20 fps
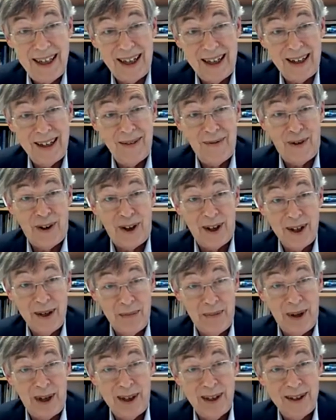in
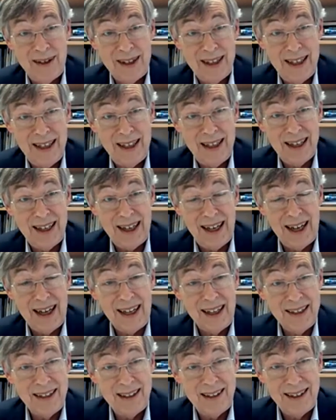foreign policy
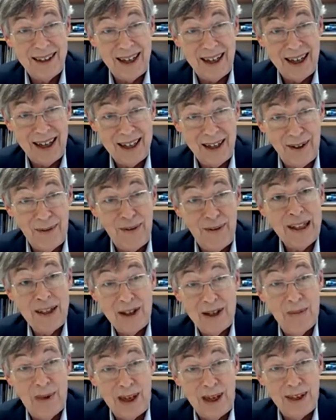and
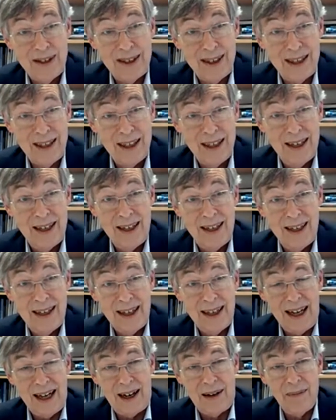defense policy.
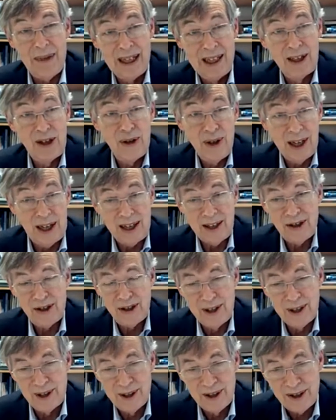Our military
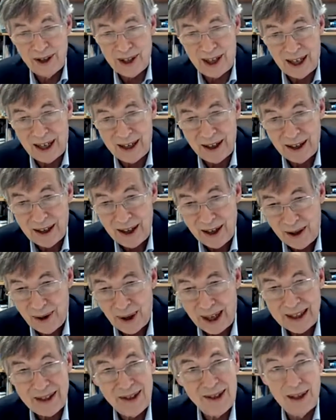arsenals are
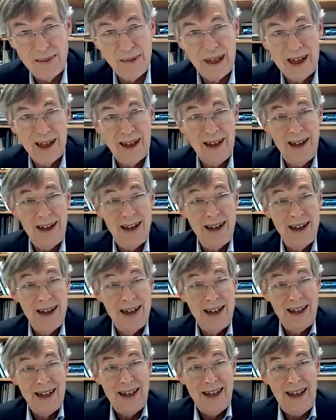quite similar.
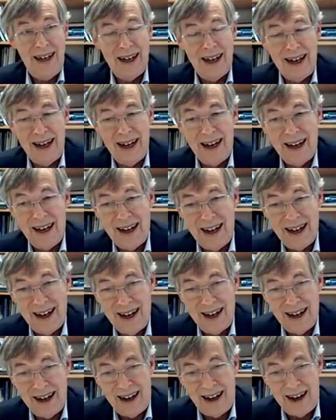
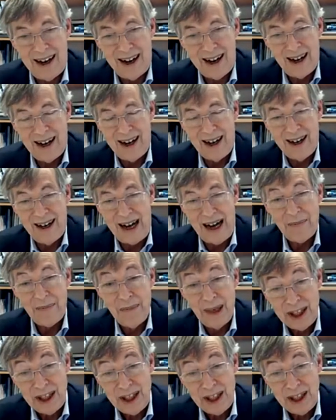Our
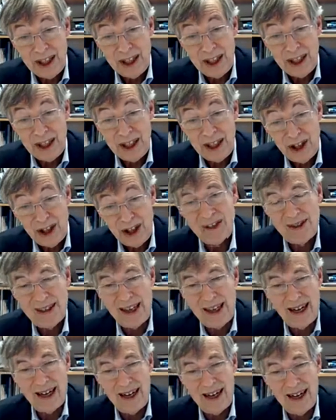ambitions
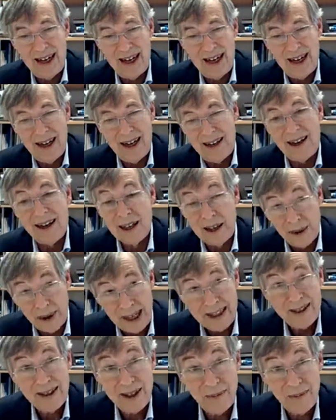are
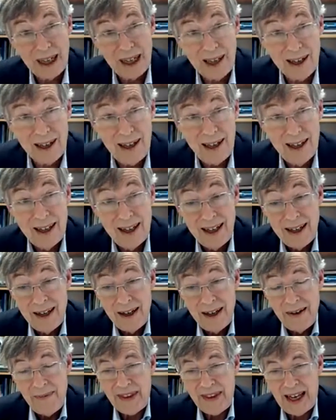quite similar,
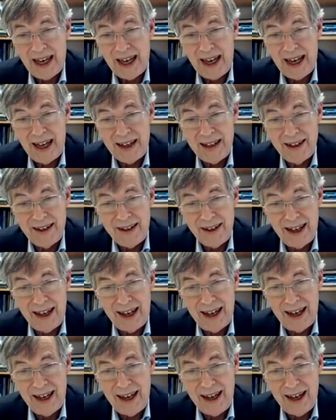and
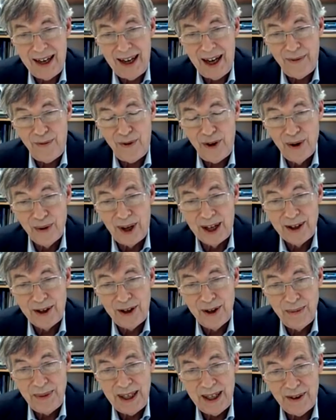if you
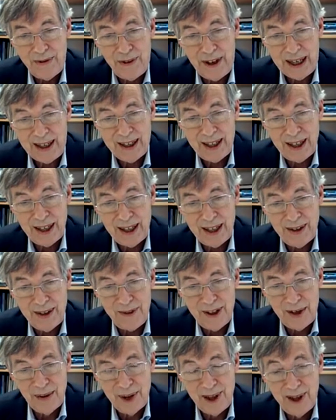want to be effective in
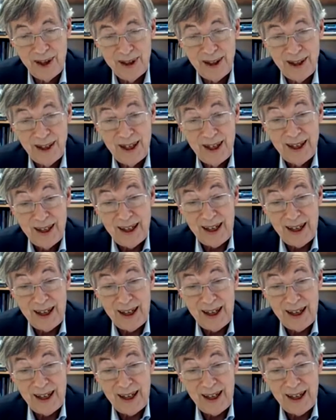the world,